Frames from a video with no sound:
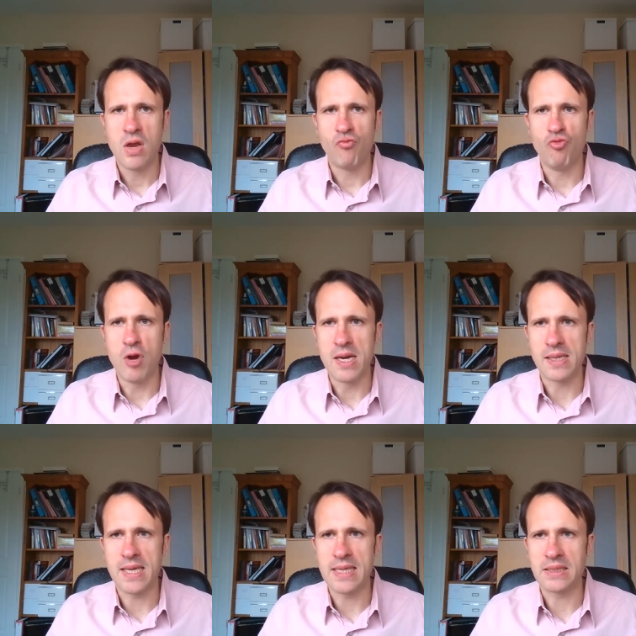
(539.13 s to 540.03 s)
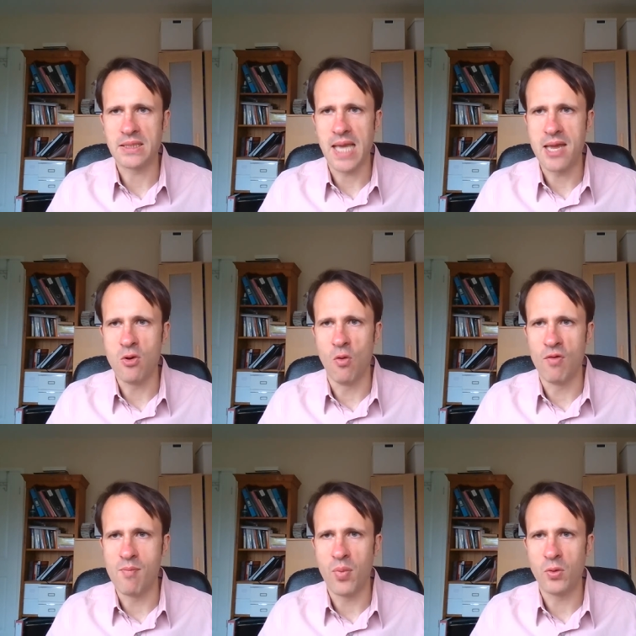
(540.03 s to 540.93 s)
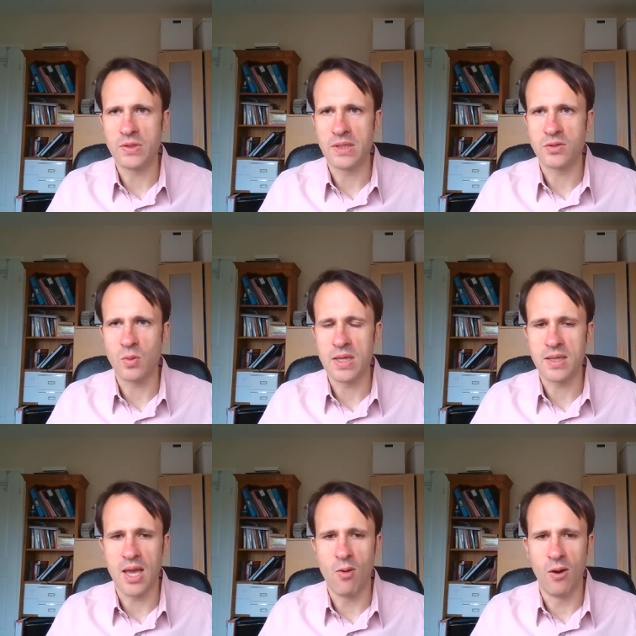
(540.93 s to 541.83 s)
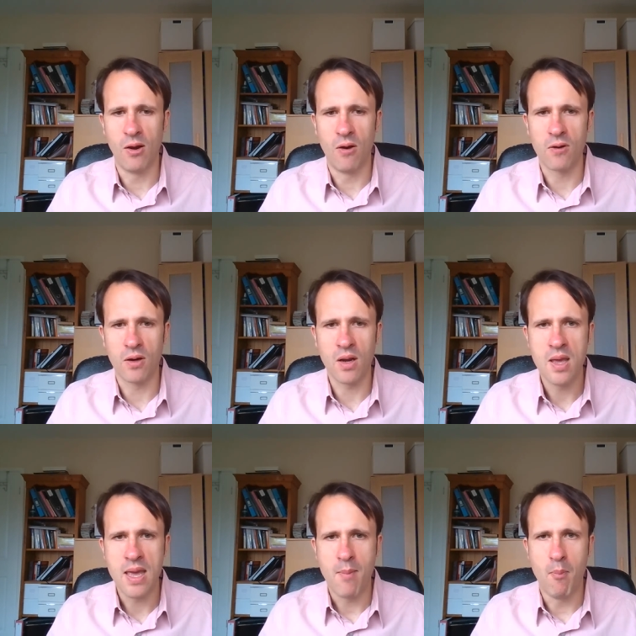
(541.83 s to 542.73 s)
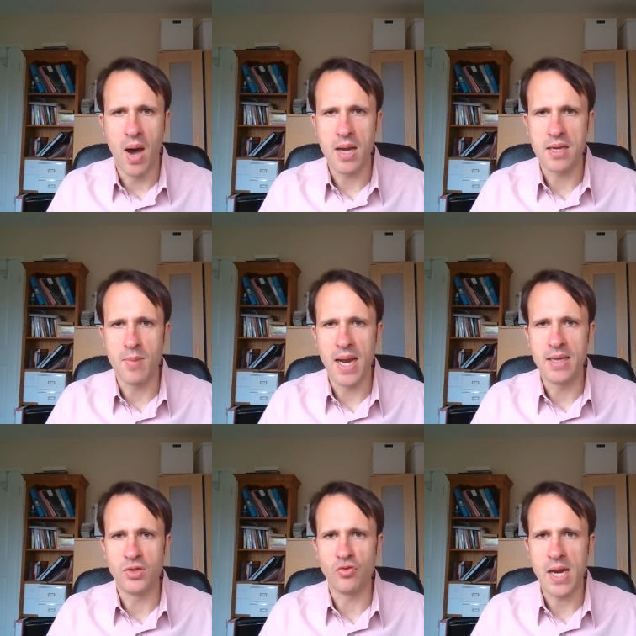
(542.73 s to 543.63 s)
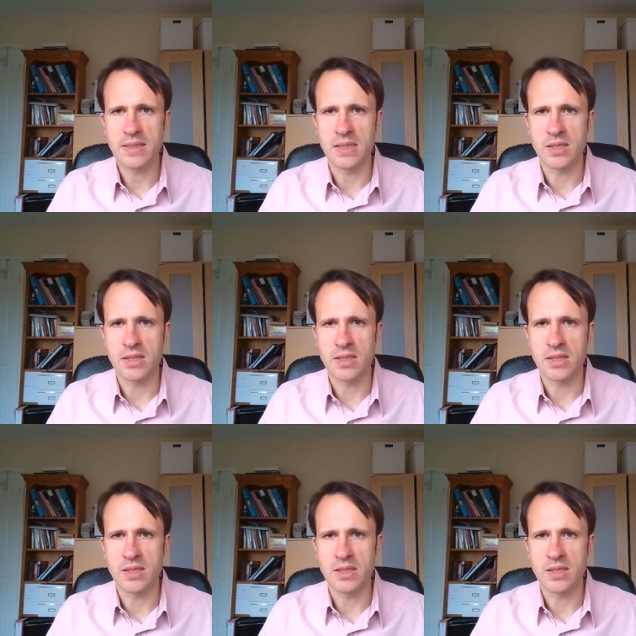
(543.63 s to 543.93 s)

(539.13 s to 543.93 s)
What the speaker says: really keen to get your input as we go along. My email address is